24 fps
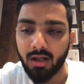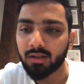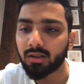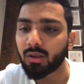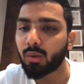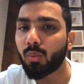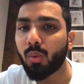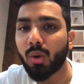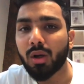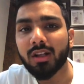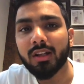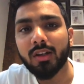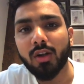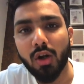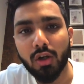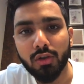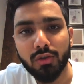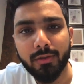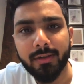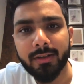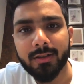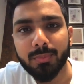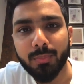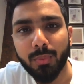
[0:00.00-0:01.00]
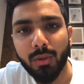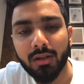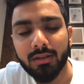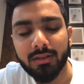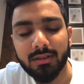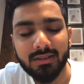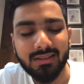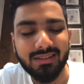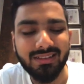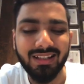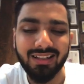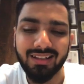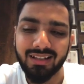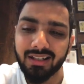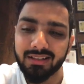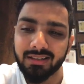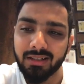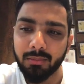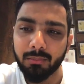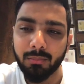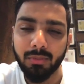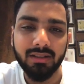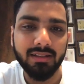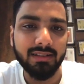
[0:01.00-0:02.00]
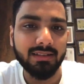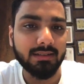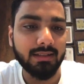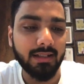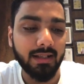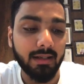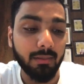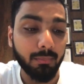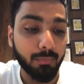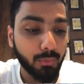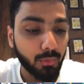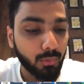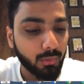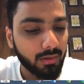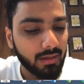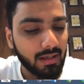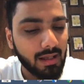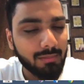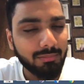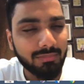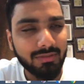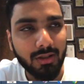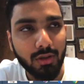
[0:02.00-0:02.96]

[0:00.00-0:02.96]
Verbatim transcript: Now, what are autoresponders? They're nothing but it's like a program